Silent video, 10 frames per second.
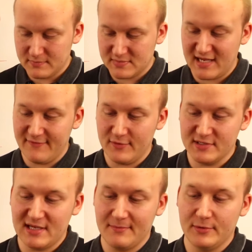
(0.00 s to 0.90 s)
Take for
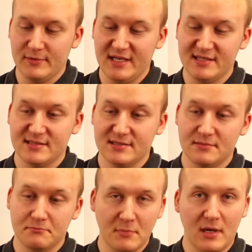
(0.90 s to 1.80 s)
example this
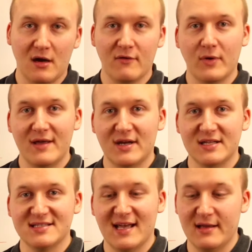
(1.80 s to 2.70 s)
half wave
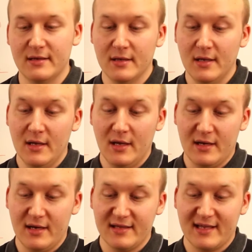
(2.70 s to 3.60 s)
antenna.
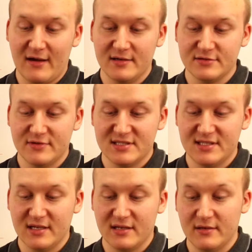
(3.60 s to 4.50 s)
Another
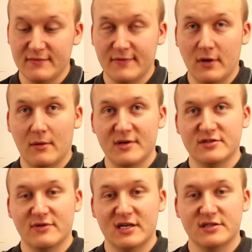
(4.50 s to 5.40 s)
characteristic of
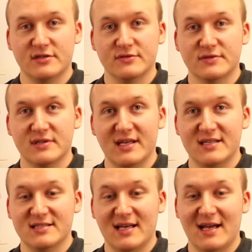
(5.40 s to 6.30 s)
omnidirectionals
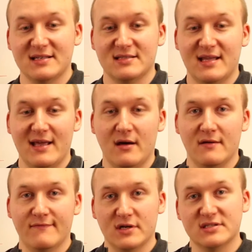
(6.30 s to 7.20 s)
is that they are
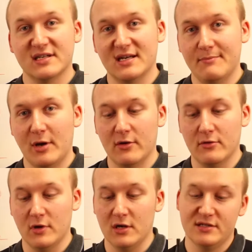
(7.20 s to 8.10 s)
vertically
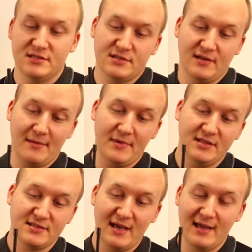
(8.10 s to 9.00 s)
polarized. So that
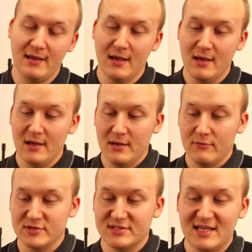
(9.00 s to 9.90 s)
means they
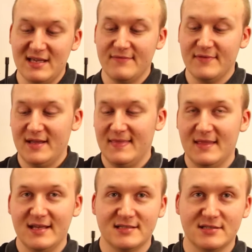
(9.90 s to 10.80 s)
receive in
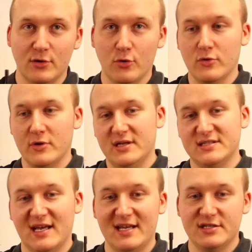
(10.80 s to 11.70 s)
this
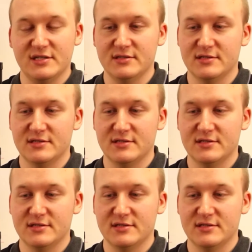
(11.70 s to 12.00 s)
orientation.